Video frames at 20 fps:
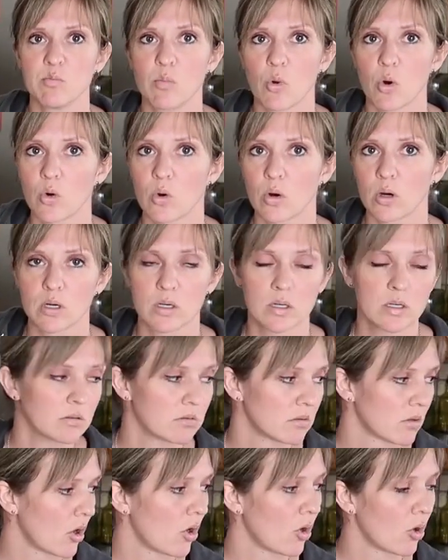
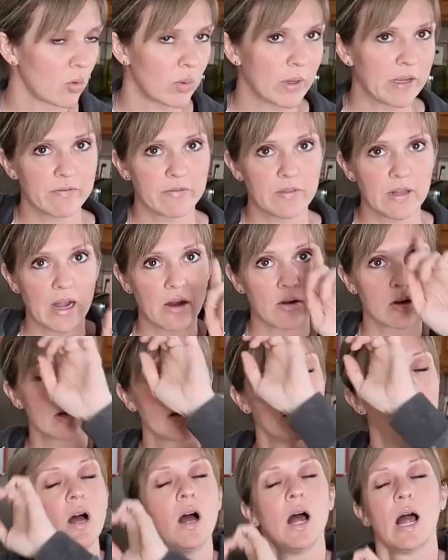more whole wheat
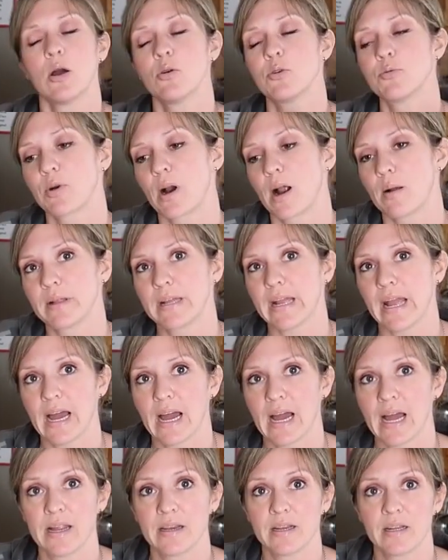flour, I would probably
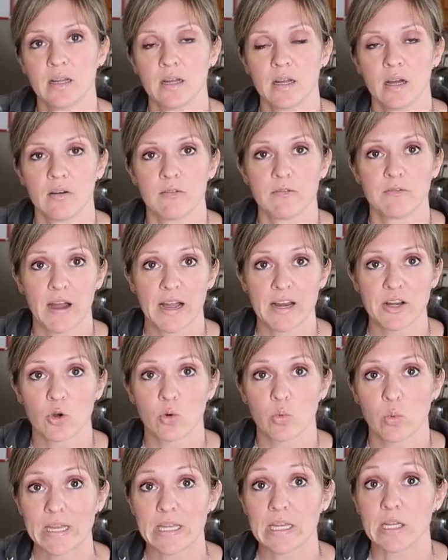add
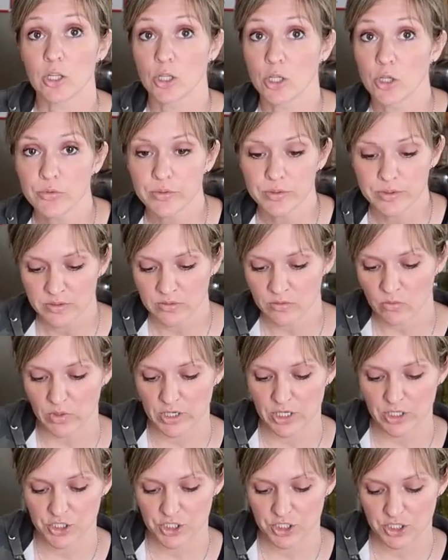vital wheat gluten,
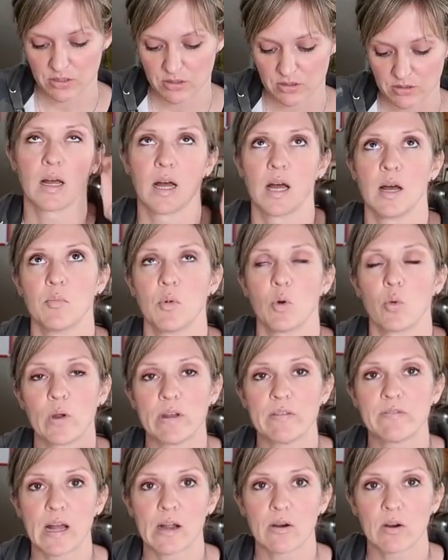which um,
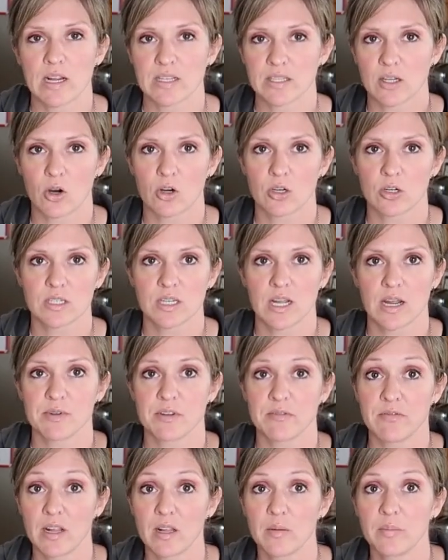wheat flour has a harder time
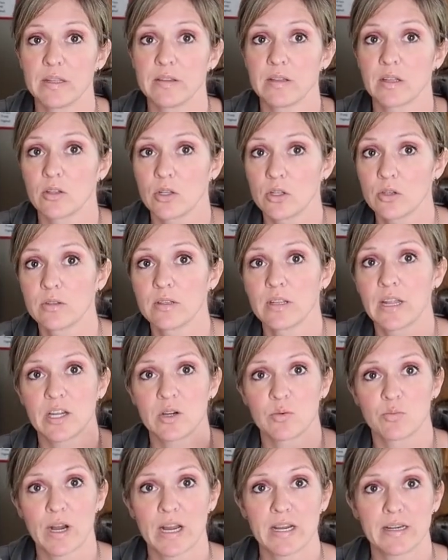developing the gluten that
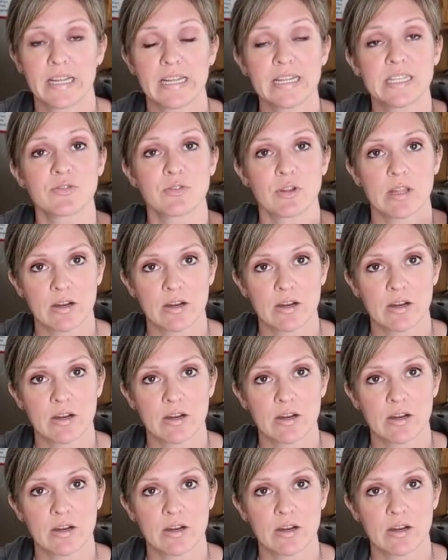your bread needs for